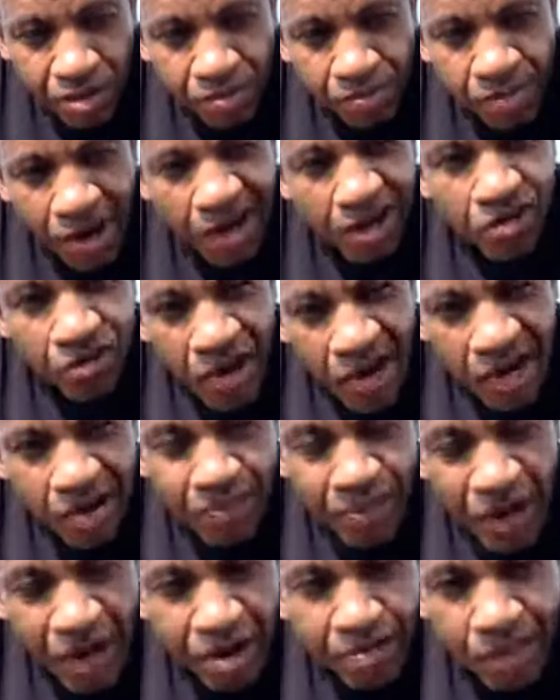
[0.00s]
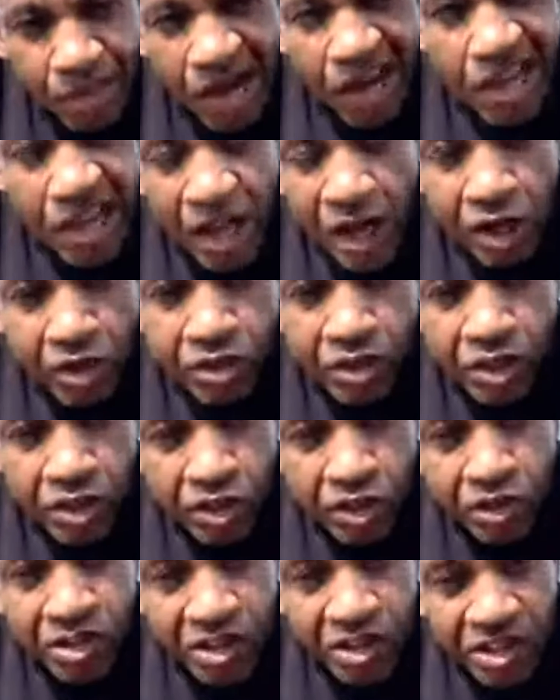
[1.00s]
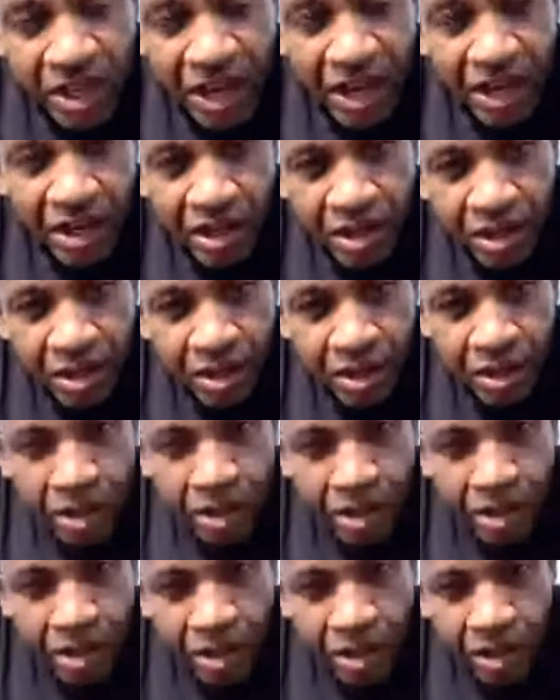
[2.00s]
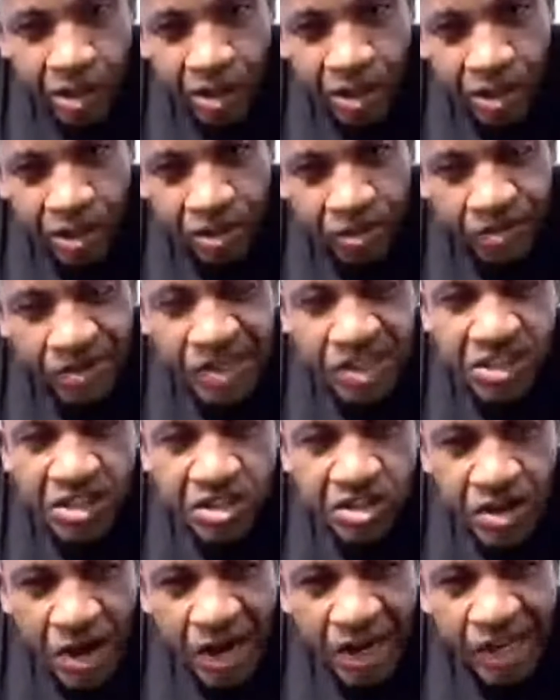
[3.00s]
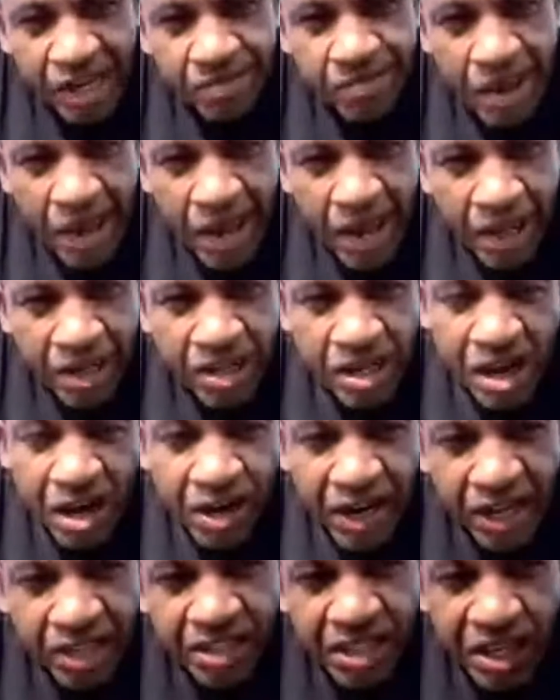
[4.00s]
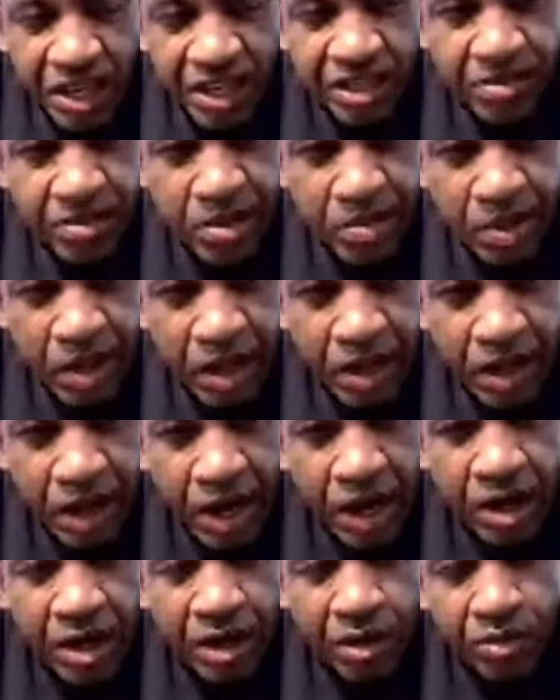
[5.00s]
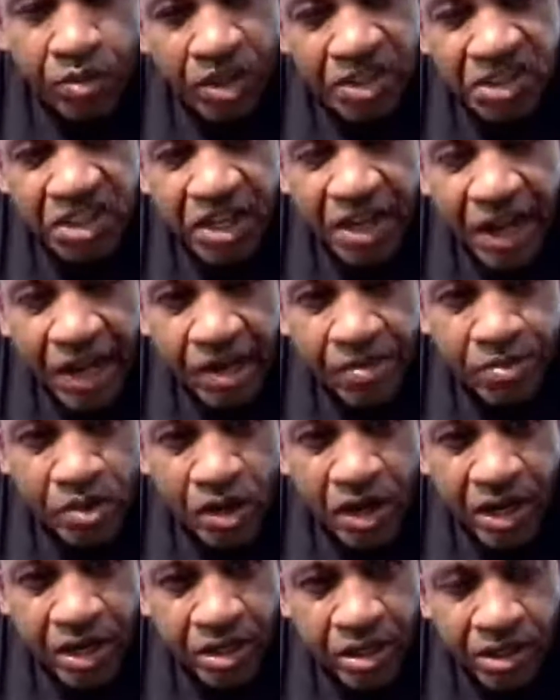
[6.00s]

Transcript: my grandparents, my elders used to say, We used to try and get mad. Yo, they teasing me, blah, blah, blah. What's your name, boy?